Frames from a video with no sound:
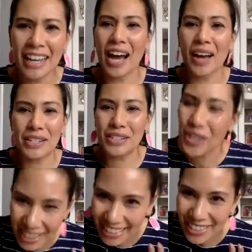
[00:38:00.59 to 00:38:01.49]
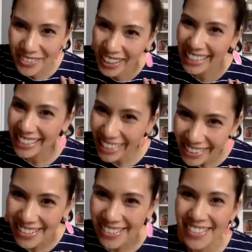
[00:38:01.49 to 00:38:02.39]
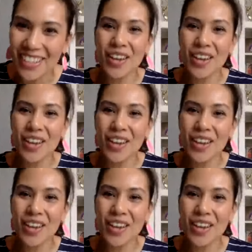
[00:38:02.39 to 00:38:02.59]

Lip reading: I've been doing this 20 years.